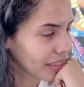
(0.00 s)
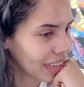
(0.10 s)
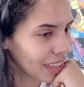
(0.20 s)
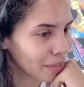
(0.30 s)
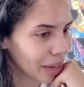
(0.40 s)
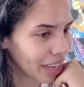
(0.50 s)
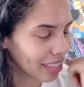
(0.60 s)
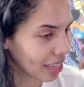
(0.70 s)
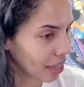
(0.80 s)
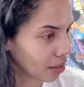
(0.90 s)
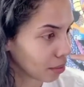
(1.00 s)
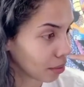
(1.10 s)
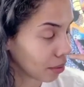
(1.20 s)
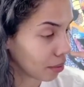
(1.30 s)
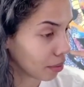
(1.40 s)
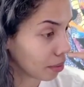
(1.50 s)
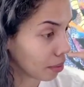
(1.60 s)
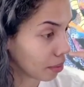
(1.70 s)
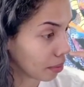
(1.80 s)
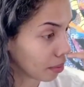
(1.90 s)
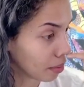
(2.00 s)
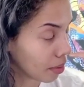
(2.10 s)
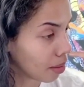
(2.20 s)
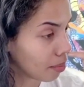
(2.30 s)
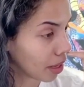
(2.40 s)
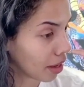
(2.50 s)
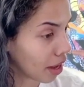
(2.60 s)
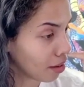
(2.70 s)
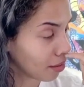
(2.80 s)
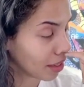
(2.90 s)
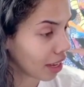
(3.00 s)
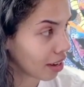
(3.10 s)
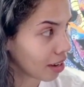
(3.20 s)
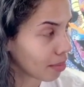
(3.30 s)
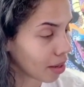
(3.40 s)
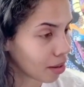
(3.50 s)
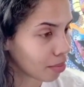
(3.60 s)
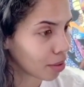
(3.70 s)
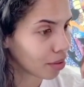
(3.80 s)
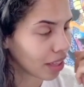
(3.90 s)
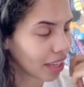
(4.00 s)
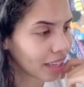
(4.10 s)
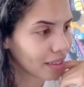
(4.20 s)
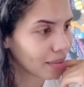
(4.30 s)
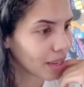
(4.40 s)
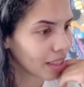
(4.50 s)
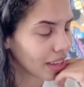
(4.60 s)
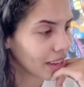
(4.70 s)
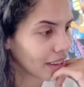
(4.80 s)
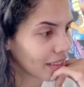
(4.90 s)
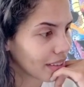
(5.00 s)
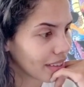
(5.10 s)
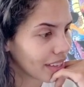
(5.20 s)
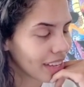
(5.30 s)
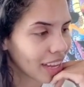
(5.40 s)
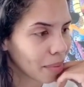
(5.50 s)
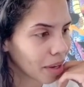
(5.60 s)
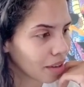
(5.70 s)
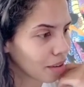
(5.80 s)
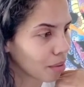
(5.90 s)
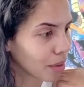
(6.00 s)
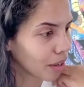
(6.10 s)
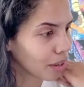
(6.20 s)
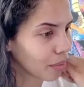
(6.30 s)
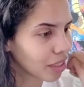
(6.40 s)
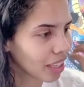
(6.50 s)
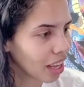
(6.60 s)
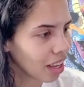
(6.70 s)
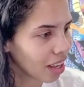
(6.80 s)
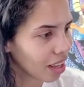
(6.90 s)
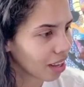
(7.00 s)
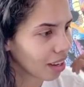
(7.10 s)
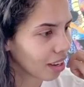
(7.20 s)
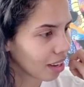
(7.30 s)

Either way, he's kind of screwed. But I don't care about Apu. Like, what the hell? He came out of nowhere. Where's Kid?